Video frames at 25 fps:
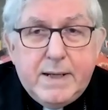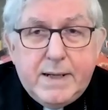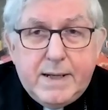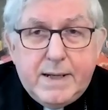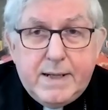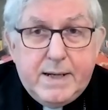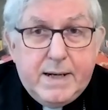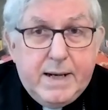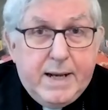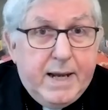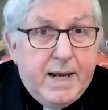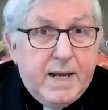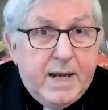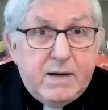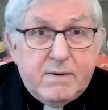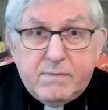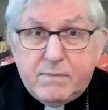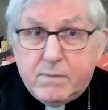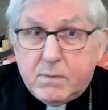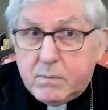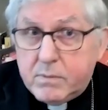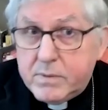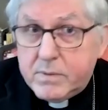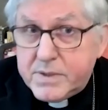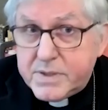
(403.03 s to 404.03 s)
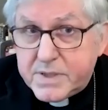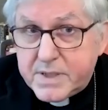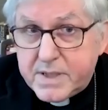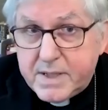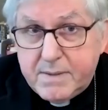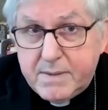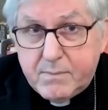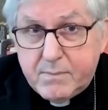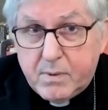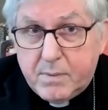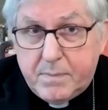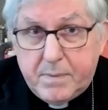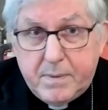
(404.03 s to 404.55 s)
in a hateful
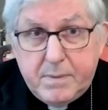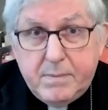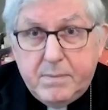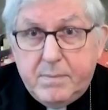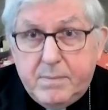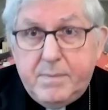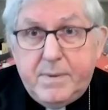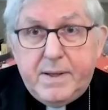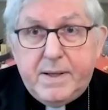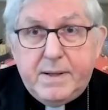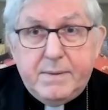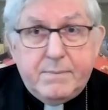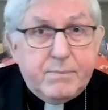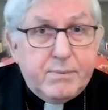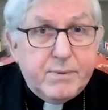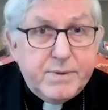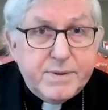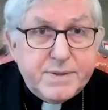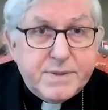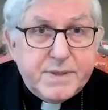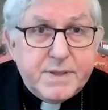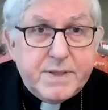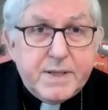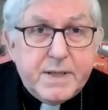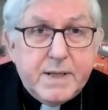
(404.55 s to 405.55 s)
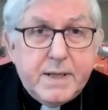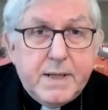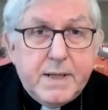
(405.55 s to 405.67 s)
regime where people were being imprisoned.